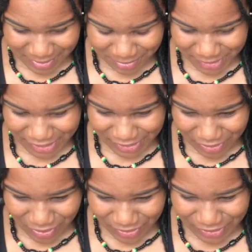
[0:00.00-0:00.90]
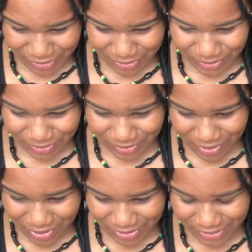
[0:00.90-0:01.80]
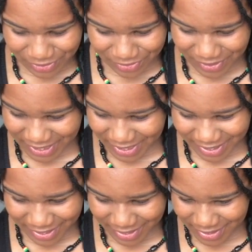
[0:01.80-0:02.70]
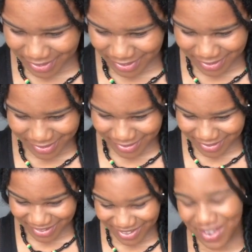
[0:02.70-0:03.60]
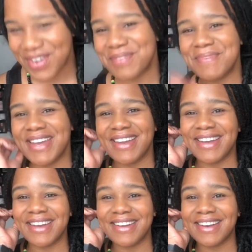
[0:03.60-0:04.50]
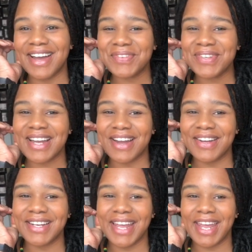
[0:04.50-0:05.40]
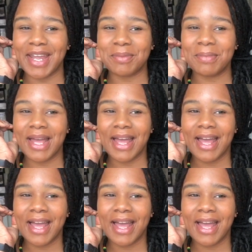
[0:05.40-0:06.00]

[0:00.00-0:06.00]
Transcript: But she's also, also vegan. Oh man, I forgot her name.